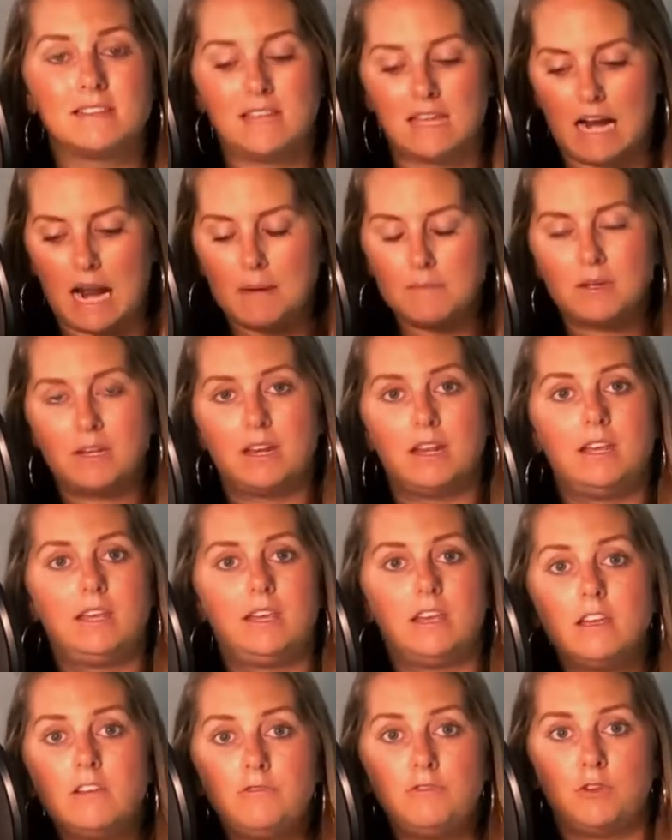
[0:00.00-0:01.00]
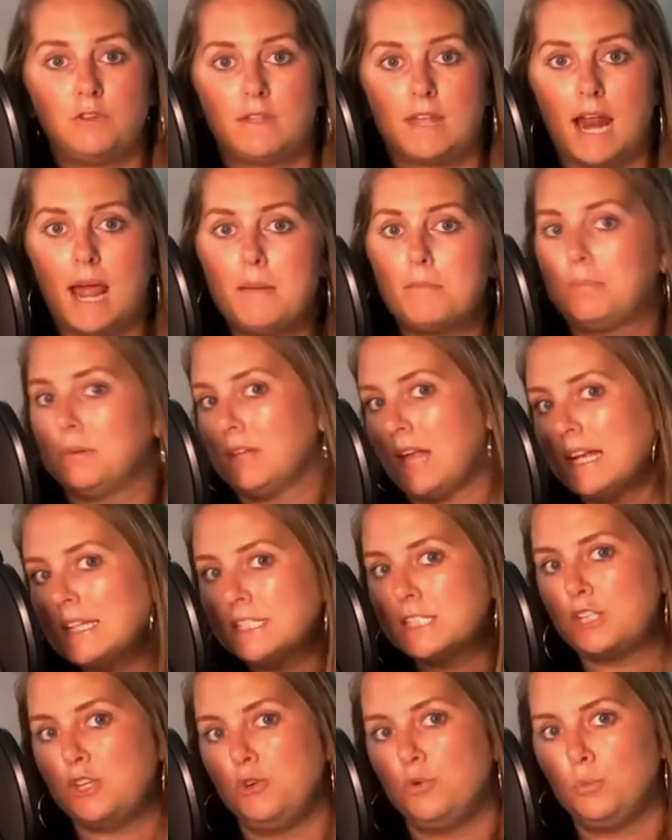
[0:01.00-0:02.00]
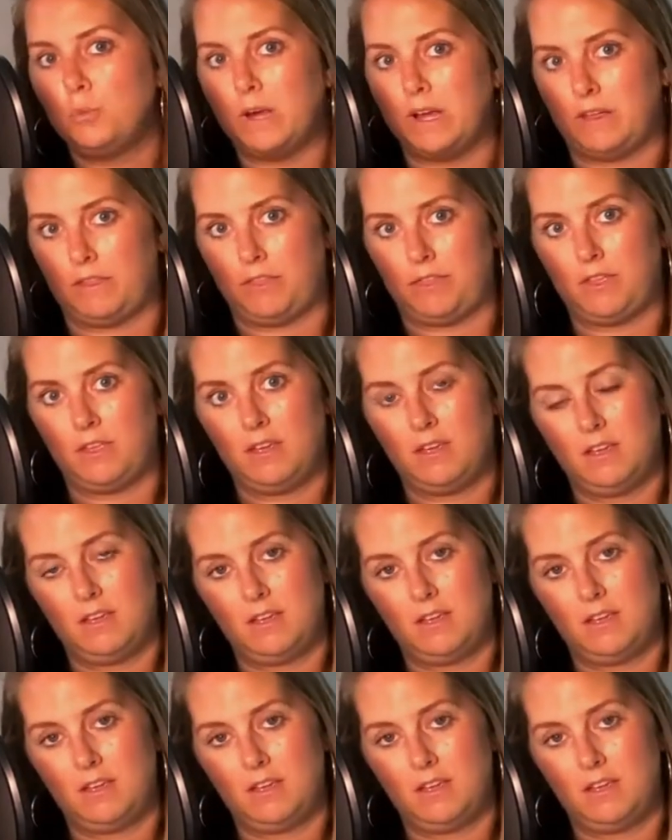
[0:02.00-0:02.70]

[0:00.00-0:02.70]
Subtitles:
that I'm going to give you, that I bless you with,